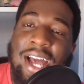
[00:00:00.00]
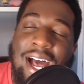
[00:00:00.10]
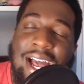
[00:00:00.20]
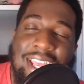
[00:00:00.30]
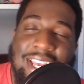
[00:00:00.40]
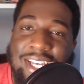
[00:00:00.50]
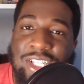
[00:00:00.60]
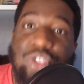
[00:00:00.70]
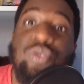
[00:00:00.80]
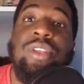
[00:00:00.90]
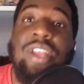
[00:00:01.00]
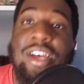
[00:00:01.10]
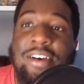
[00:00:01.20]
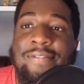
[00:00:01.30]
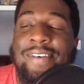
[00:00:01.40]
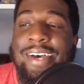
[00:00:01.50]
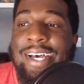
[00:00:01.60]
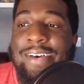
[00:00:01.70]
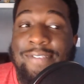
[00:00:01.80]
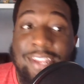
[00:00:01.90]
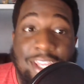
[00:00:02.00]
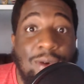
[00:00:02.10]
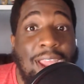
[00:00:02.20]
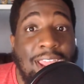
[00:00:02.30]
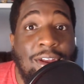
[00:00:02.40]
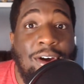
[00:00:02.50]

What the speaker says: I do love video and